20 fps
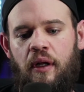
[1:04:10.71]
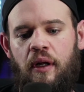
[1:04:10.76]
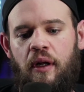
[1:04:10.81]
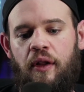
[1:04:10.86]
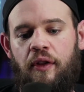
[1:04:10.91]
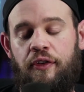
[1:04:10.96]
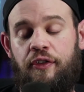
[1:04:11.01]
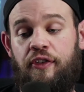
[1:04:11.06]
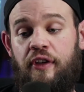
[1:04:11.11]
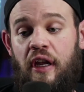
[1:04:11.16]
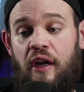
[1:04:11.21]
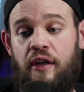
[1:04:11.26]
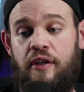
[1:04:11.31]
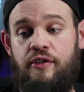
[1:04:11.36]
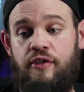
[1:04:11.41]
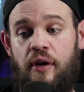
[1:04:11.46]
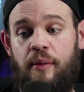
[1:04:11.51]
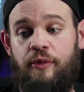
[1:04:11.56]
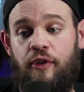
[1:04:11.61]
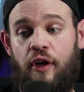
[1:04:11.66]
Snare
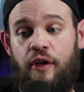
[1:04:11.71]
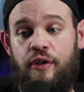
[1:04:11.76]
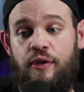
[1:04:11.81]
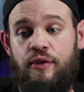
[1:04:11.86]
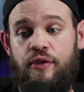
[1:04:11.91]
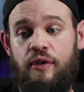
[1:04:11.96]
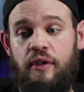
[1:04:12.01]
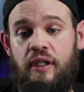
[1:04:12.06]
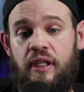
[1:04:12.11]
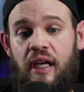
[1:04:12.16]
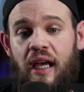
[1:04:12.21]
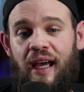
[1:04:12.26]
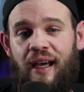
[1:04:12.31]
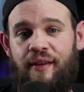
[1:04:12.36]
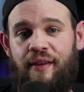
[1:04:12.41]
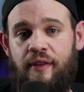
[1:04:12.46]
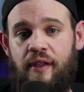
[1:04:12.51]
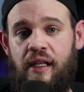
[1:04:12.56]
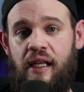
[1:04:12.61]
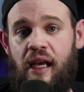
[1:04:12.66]
drums are usually
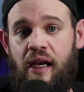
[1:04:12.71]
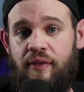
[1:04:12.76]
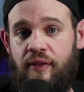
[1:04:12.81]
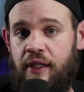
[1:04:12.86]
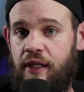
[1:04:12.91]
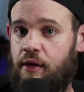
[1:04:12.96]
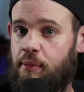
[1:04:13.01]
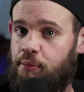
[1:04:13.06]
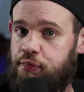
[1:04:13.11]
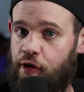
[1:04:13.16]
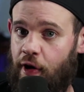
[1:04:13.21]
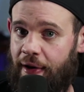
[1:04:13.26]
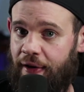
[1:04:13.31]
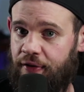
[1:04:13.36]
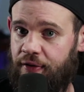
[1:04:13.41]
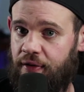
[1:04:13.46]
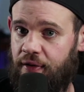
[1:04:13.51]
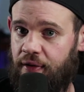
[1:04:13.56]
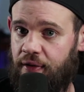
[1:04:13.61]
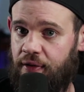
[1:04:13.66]
heavily
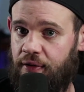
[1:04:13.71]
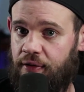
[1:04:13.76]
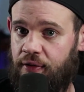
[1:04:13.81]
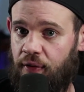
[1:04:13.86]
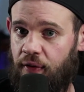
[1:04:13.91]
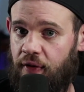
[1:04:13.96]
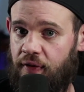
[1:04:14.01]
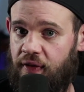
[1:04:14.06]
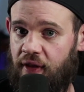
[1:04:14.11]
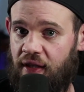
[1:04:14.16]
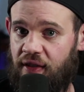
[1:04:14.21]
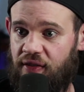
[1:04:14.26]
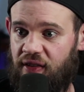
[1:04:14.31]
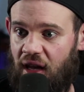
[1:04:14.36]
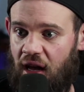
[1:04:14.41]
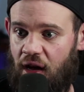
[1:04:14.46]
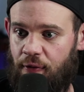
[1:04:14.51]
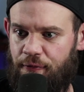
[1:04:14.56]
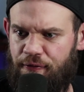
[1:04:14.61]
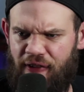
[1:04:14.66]
compressed so that they
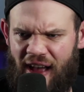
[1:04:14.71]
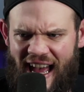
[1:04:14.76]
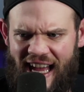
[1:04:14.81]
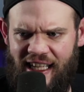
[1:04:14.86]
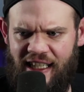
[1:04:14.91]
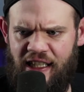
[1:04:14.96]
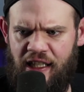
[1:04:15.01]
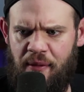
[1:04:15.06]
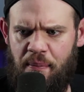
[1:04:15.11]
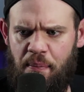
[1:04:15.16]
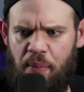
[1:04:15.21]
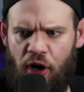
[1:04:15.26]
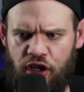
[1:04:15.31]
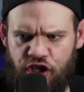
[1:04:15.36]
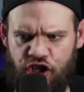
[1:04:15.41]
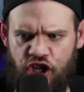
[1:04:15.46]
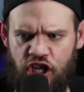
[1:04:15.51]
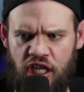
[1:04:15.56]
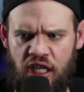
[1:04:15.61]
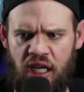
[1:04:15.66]
sound fat and
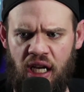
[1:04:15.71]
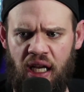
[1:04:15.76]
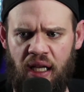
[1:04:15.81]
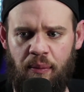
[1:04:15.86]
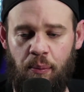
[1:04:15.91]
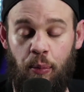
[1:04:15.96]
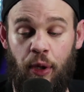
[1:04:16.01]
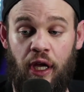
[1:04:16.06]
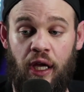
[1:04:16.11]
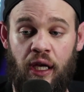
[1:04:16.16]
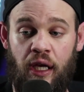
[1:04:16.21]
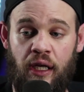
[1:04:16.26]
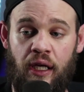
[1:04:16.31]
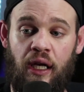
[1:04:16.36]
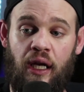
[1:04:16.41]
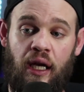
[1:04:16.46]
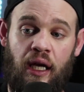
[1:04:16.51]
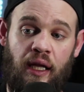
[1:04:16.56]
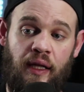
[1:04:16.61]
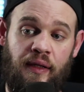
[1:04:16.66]
punchy and big
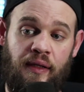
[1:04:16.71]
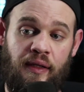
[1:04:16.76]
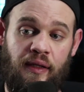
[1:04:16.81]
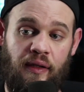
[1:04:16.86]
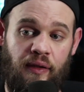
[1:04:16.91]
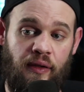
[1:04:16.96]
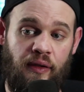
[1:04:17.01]
and